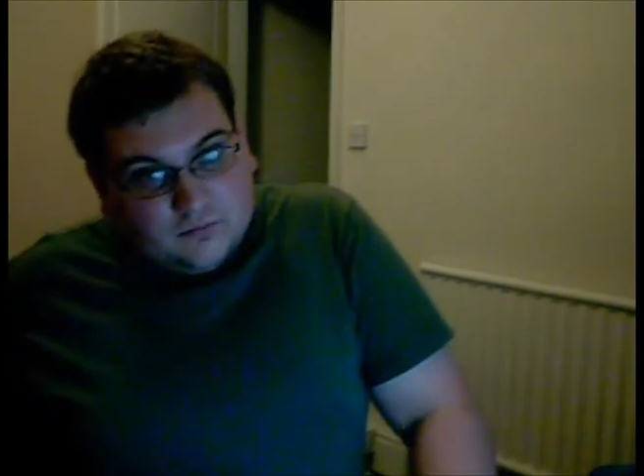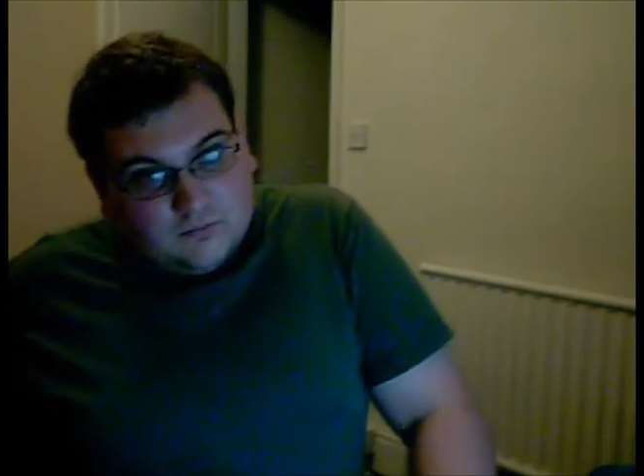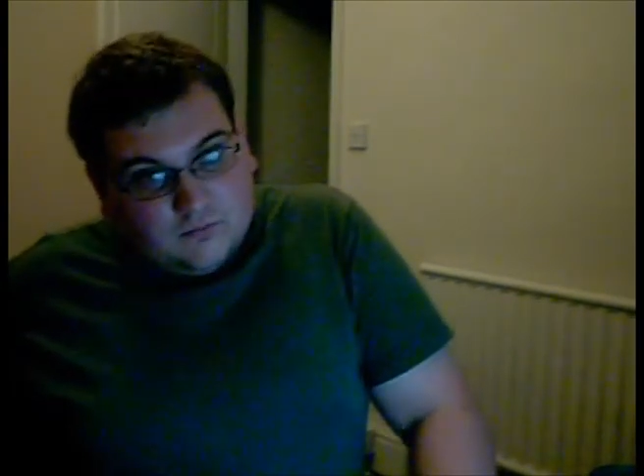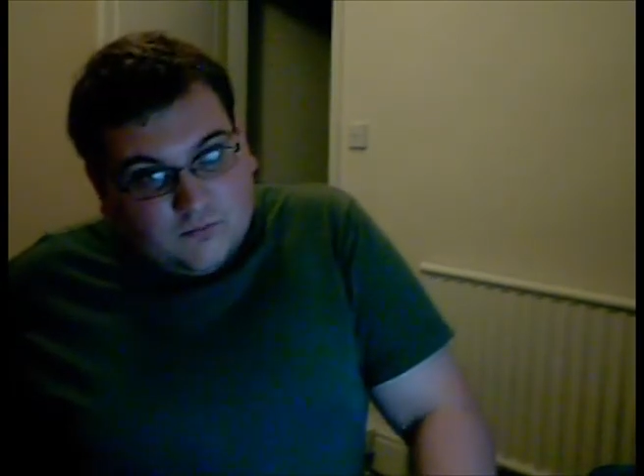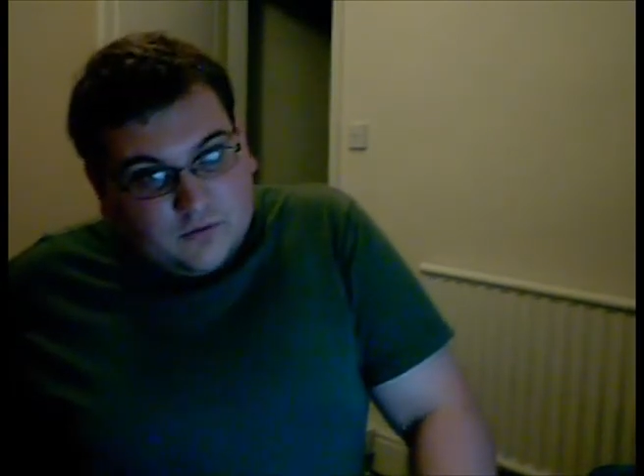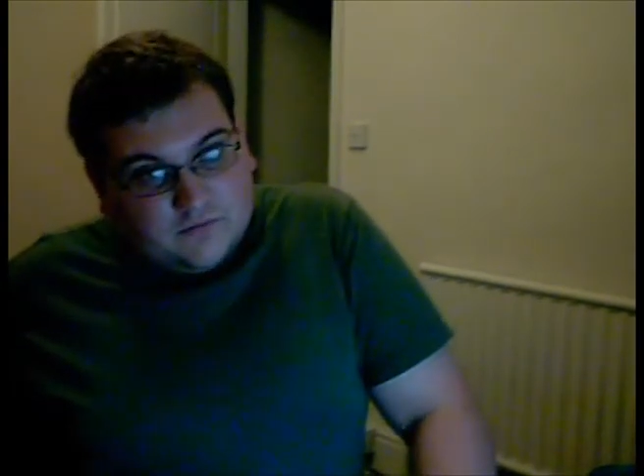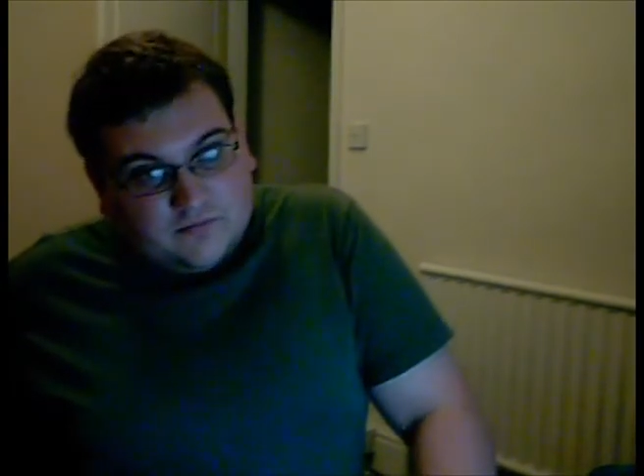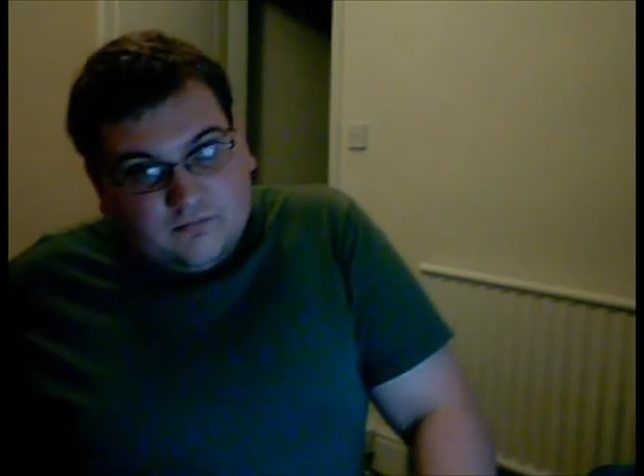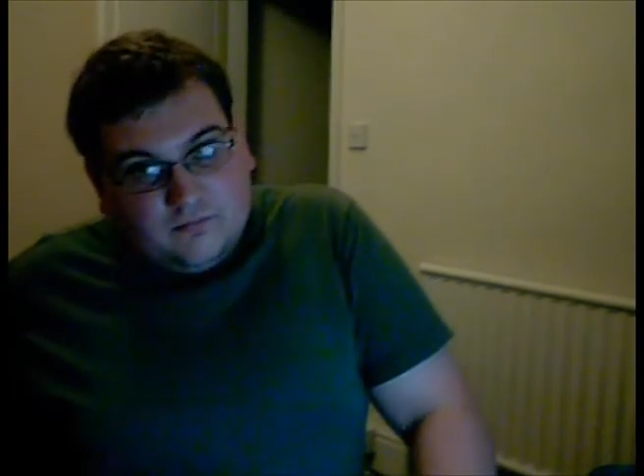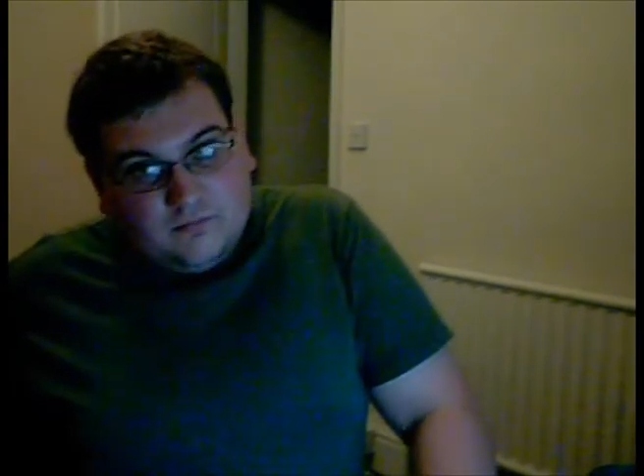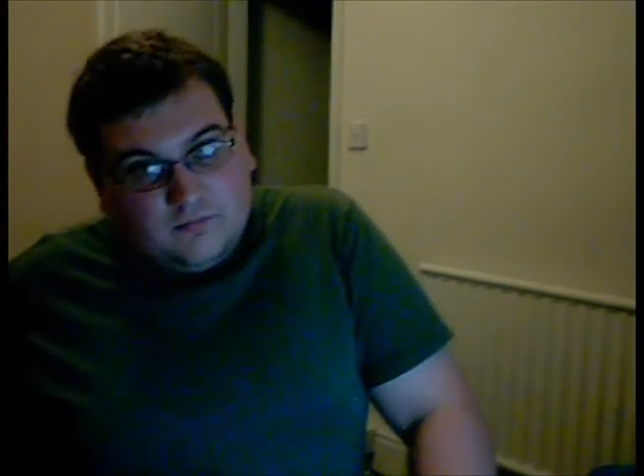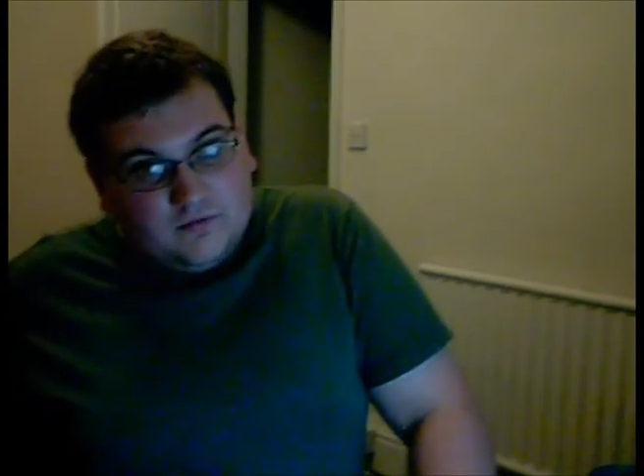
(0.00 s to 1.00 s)
one
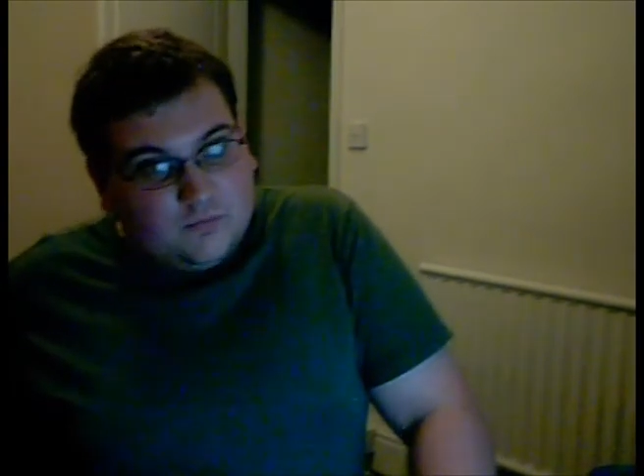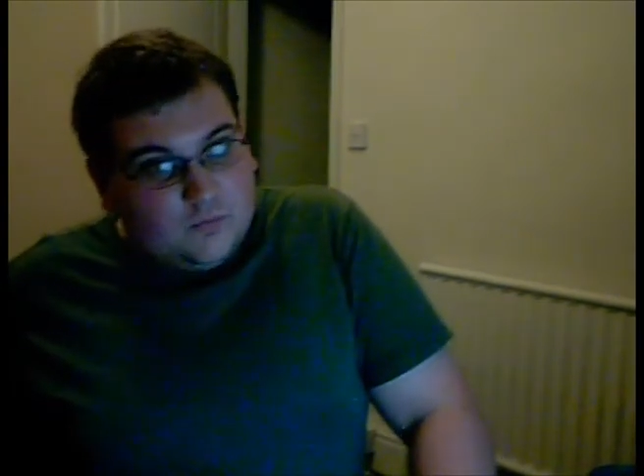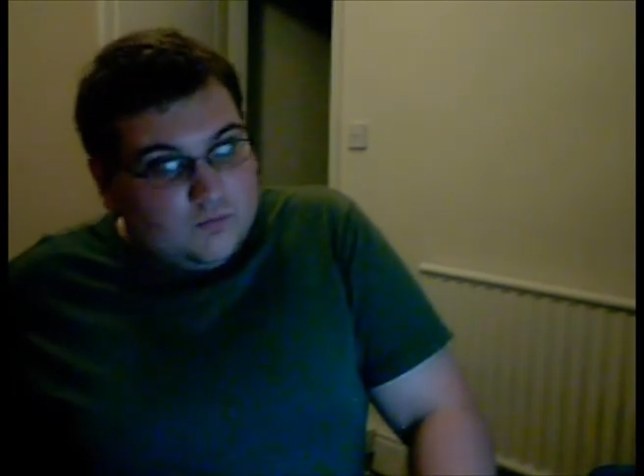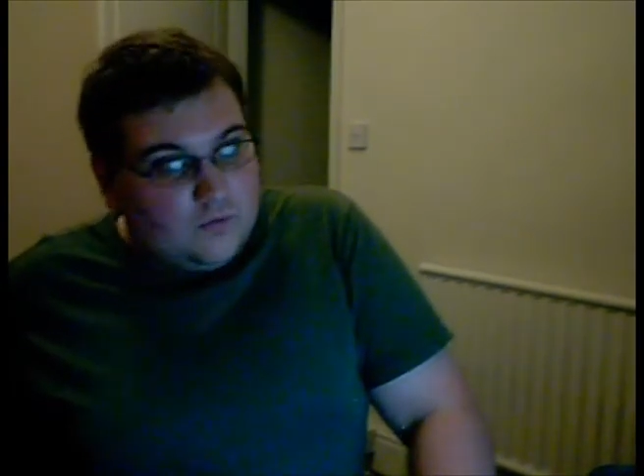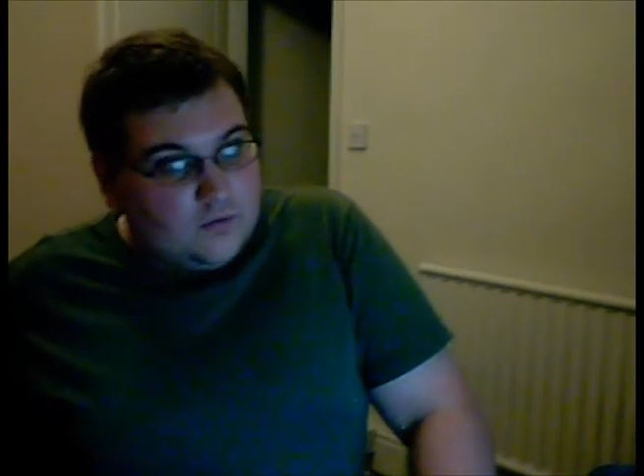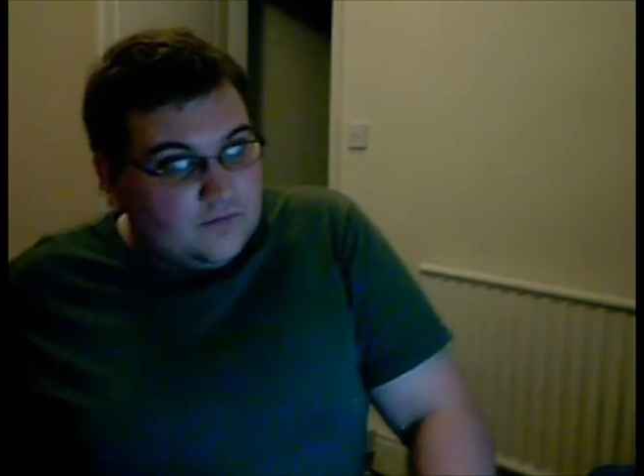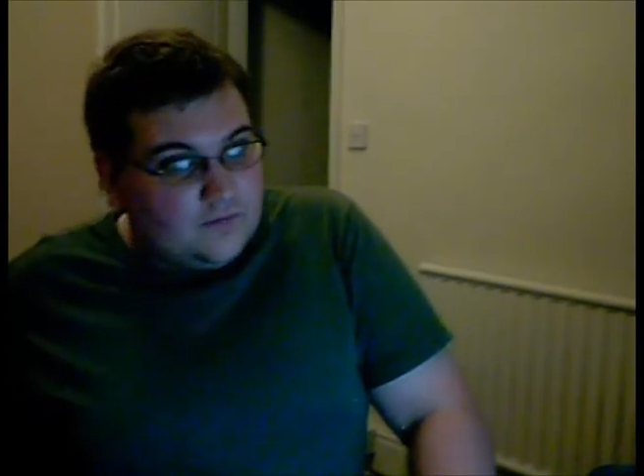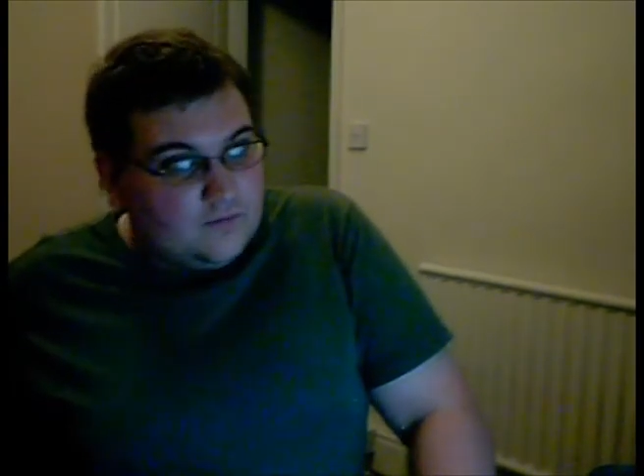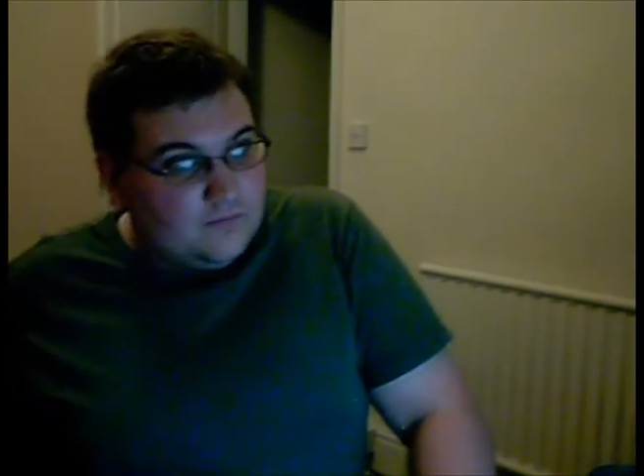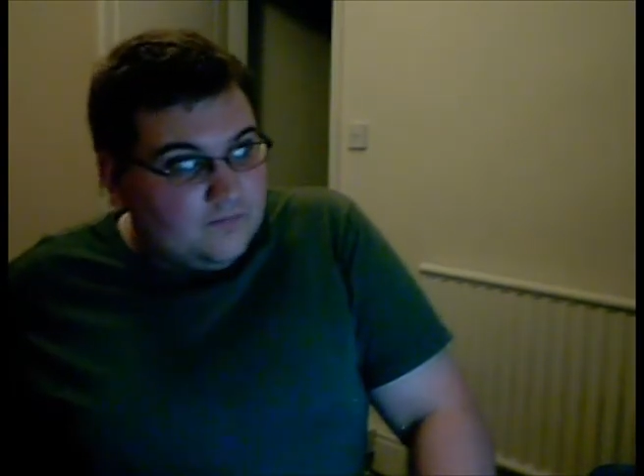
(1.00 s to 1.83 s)
of them.